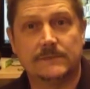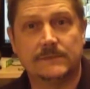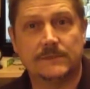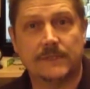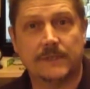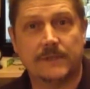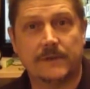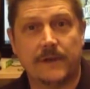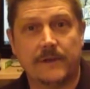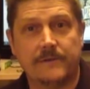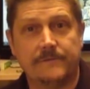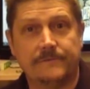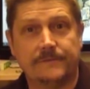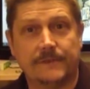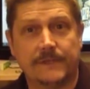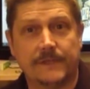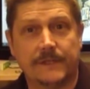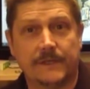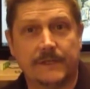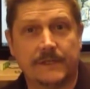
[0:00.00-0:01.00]
So
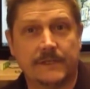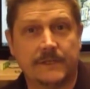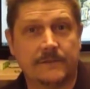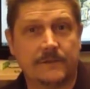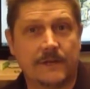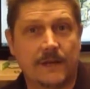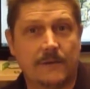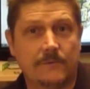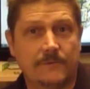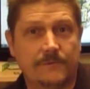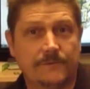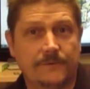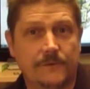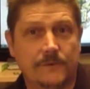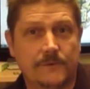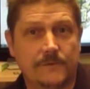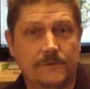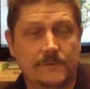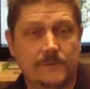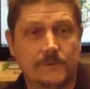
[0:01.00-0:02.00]
hopefully I can grab a
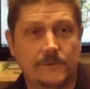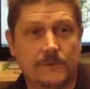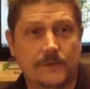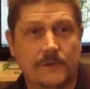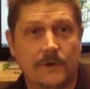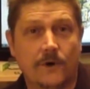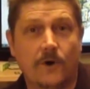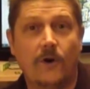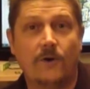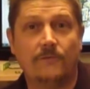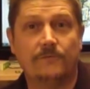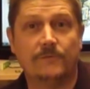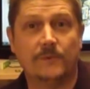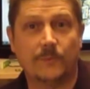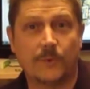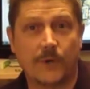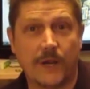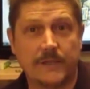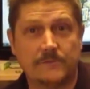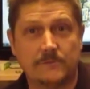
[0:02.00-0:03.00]
few of the sort of hot off the
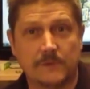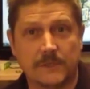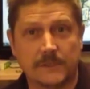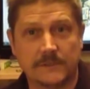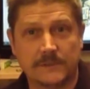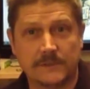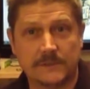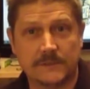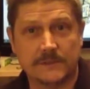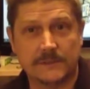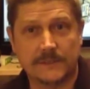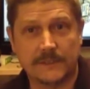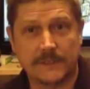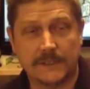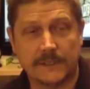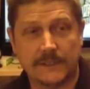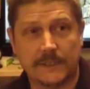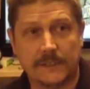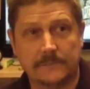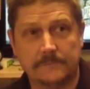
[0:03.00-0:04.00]
press ones,
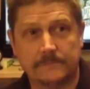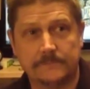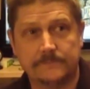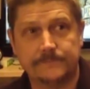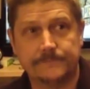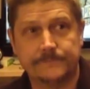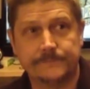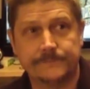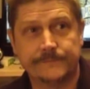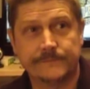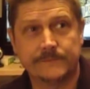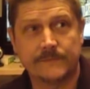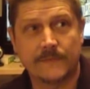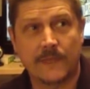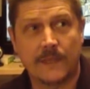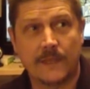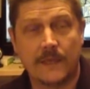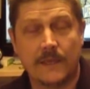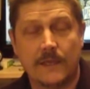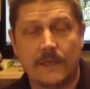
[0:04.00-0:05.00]
and
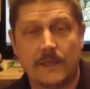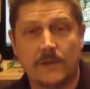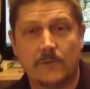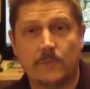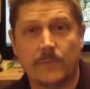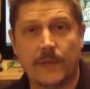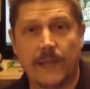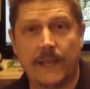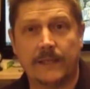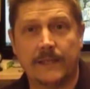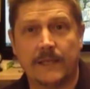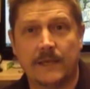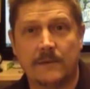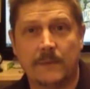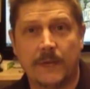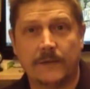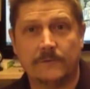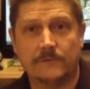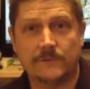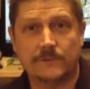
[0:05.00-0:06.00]
bang
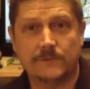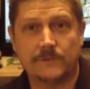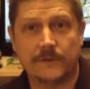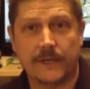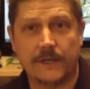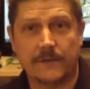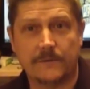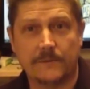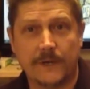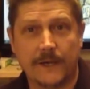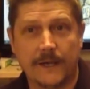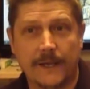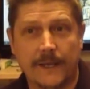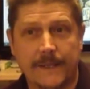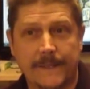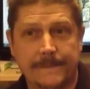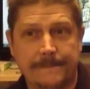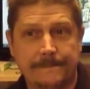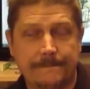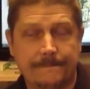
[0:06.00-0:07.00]
them out straight
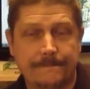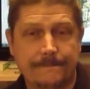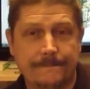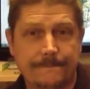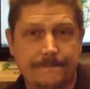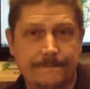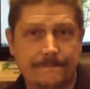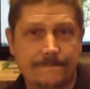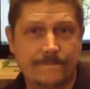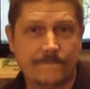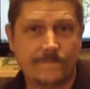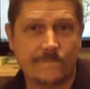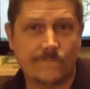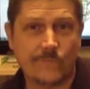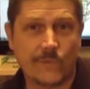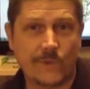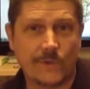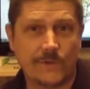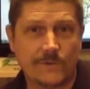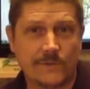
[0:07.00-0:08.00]
away,
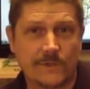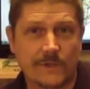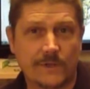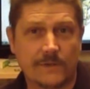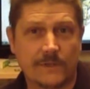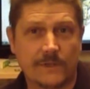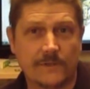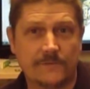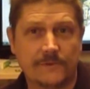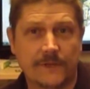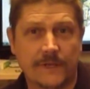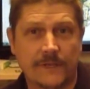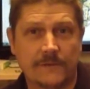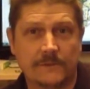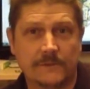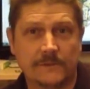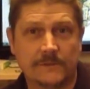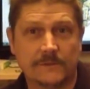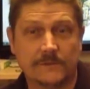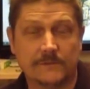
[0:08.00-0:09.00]
so that if
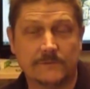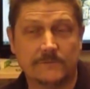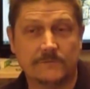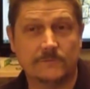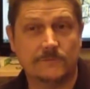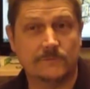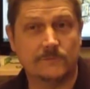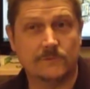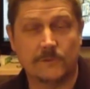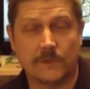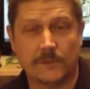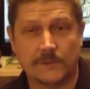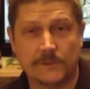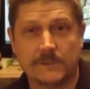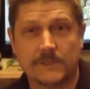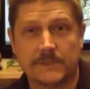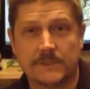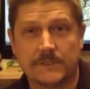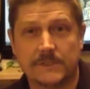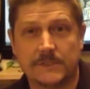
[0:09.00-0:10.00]
anyone
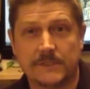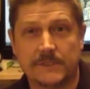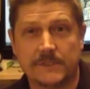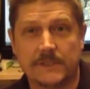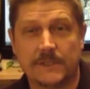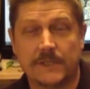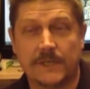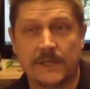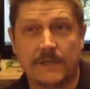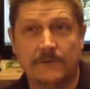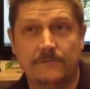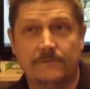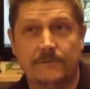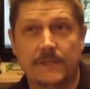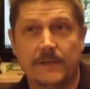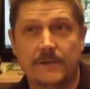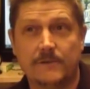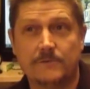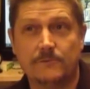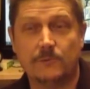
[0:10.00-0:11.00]
wants, because the
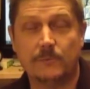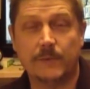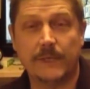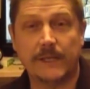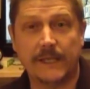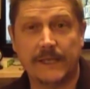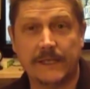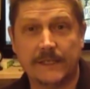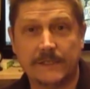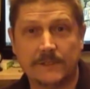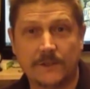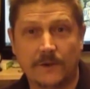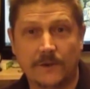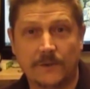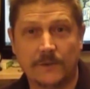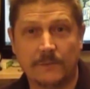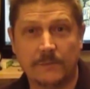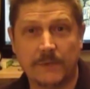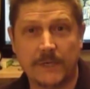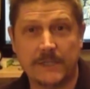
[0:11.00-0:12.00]
videos will be linked
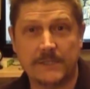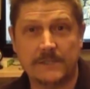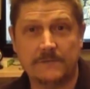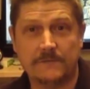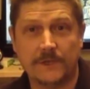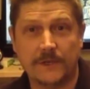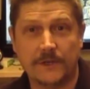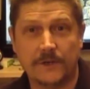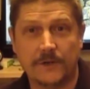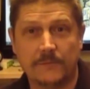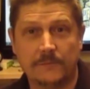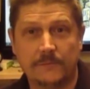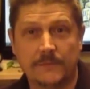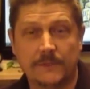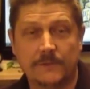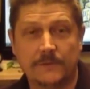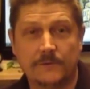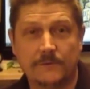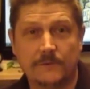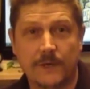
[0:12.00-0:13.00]
on the Beers of Europe
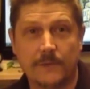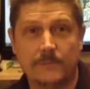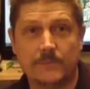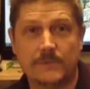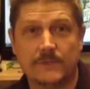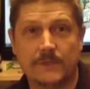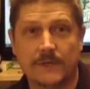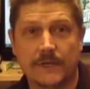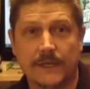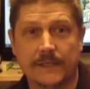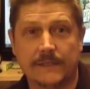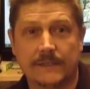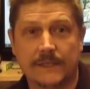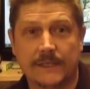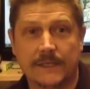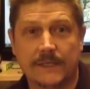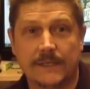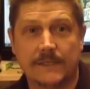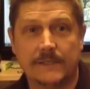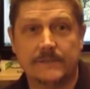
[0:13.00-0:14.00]
website,
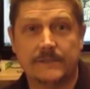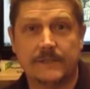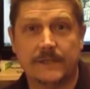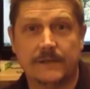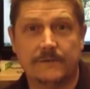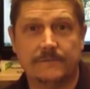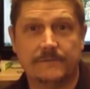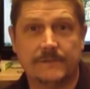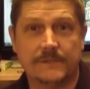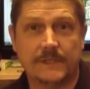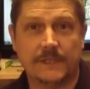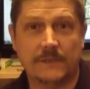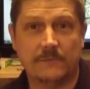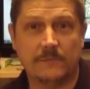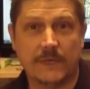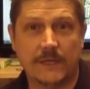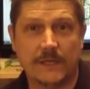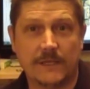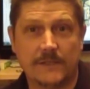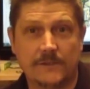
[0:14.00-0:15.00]
so if there's any
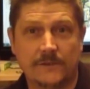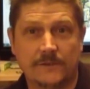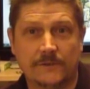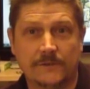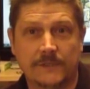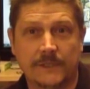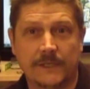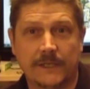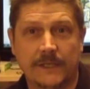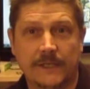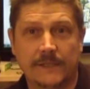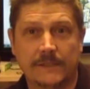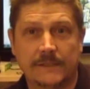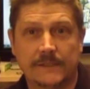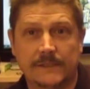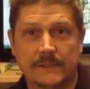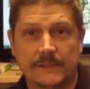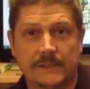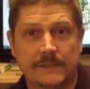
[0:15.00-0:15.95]
beers on there,